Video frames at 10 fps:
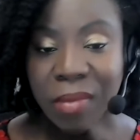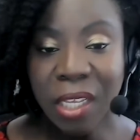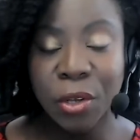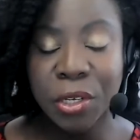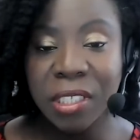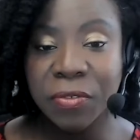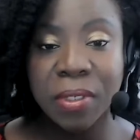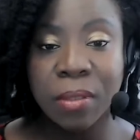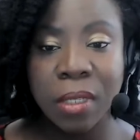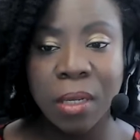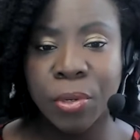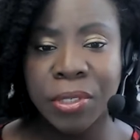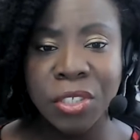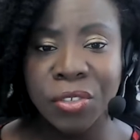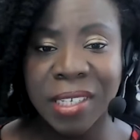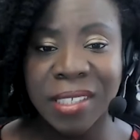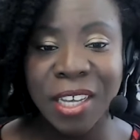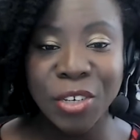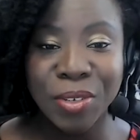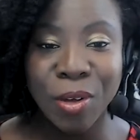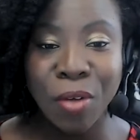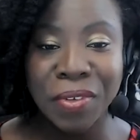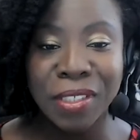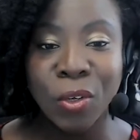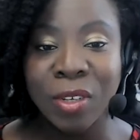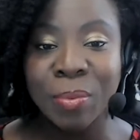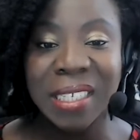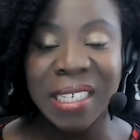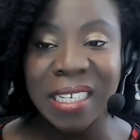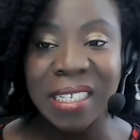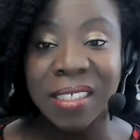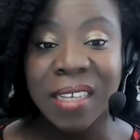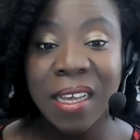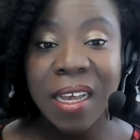your different printer, et cetera, office equipment is,